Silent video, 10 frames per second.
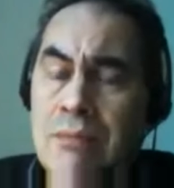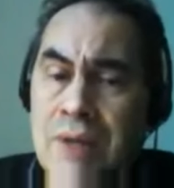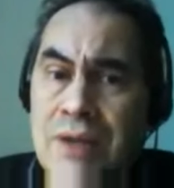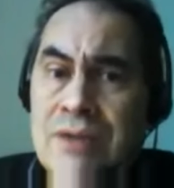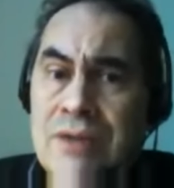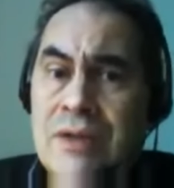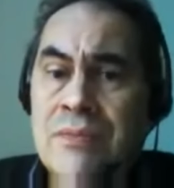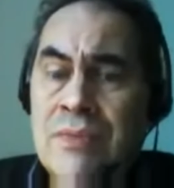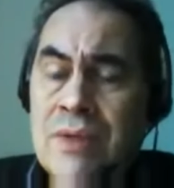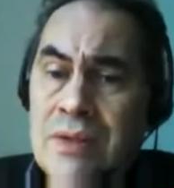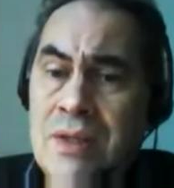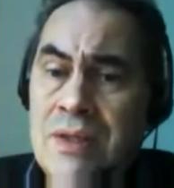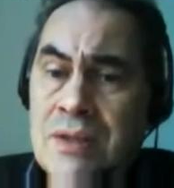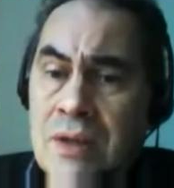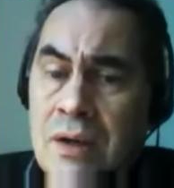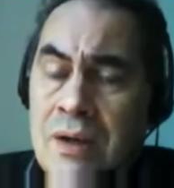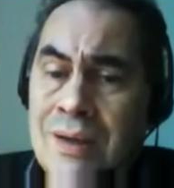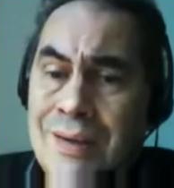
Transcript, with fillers: means that these are